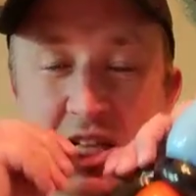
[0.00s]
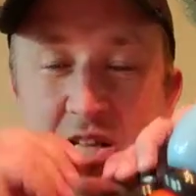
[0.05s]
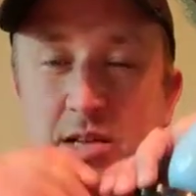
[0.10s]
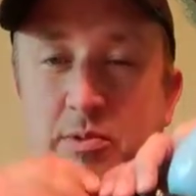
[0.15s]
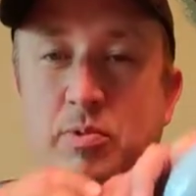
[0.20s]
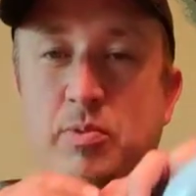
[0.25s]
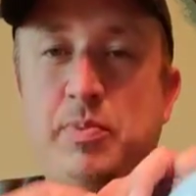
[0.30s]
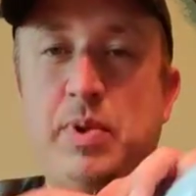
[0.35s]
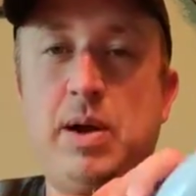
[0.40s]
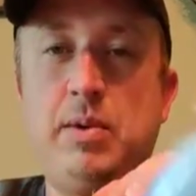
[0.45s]

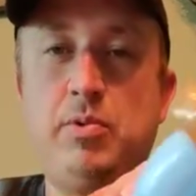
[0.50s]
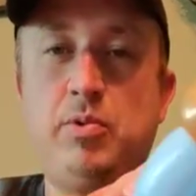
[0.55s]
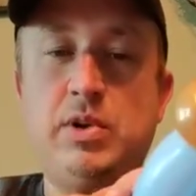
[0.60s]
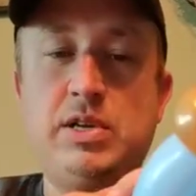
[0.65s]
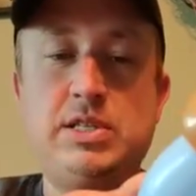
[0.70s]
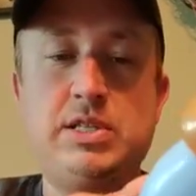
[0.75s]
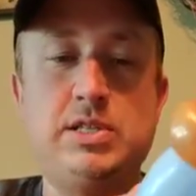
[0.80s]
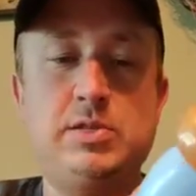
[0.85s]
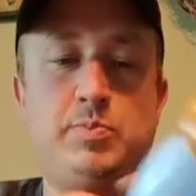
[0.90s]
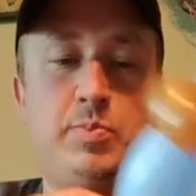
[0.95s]
Then we'll pop the
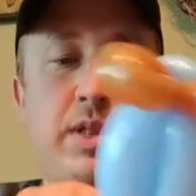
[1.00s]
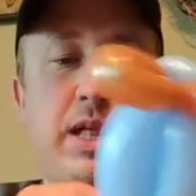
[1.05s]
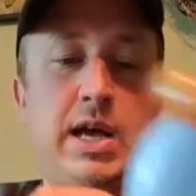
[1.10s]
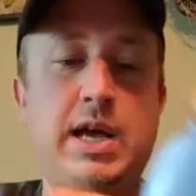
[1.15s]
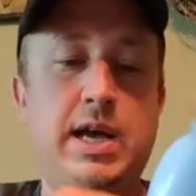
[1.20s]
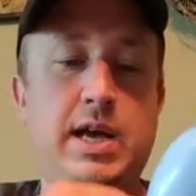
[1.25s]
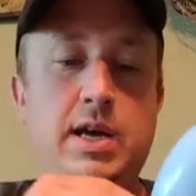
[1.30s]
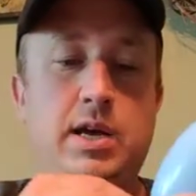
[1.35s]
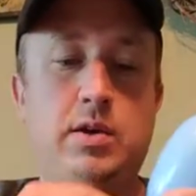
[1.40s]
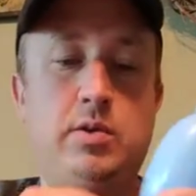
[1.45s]
rest of this
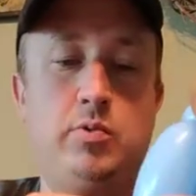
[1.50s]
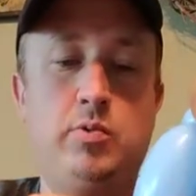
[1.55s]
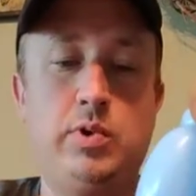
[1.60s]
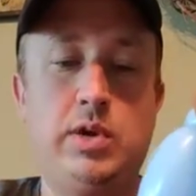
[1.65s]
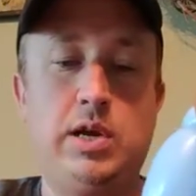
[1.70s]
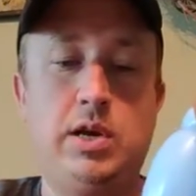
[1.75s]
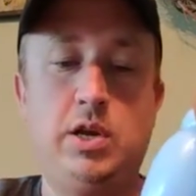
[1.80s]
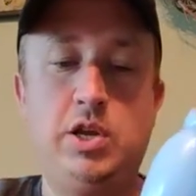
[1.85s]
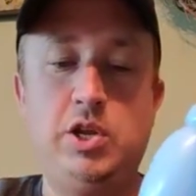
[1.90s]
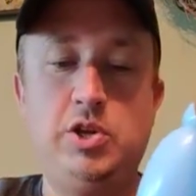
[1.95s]
black. I'm
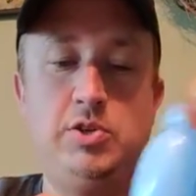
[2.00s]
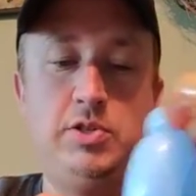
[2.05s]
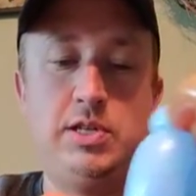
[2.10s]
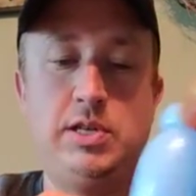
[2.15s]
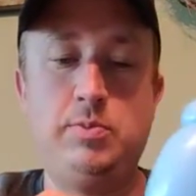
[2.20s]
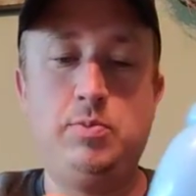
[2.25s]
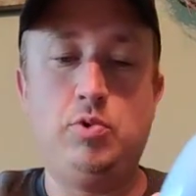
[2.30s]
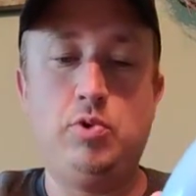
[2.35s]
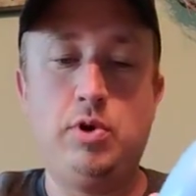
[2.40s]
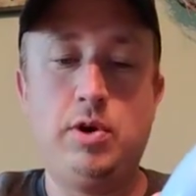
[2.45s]
not gonna use
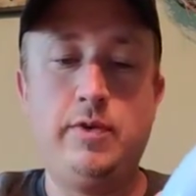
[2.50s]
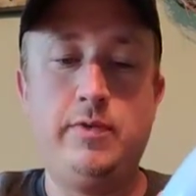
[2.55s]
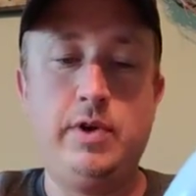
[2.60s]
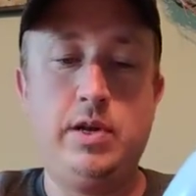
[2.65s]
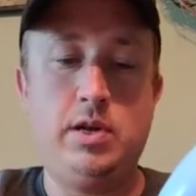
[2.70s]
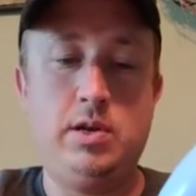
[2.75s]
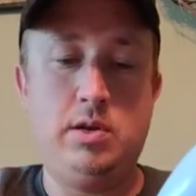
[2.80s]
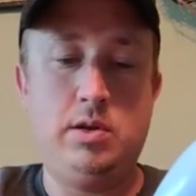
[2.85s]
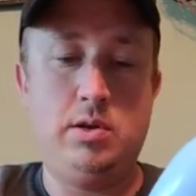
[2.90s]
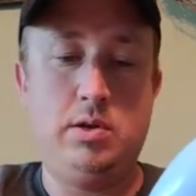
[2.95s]
any more of it.